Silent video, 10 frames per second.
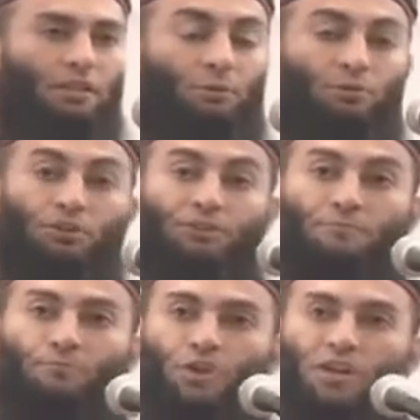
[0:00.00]
He was
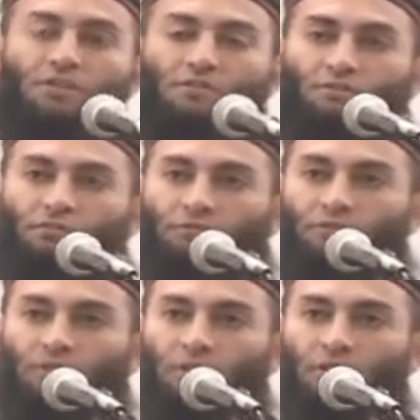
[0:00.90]
also brave,
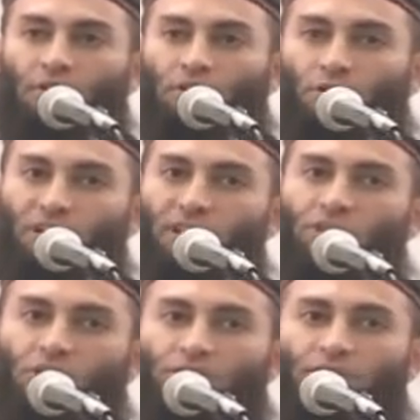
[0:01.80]

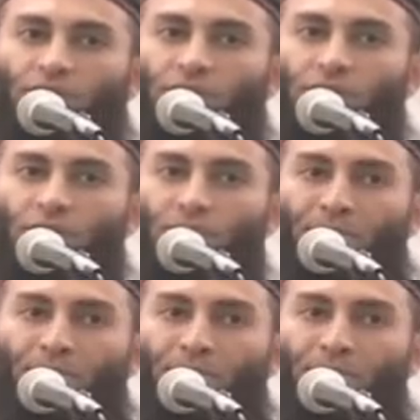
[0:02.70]
courageous,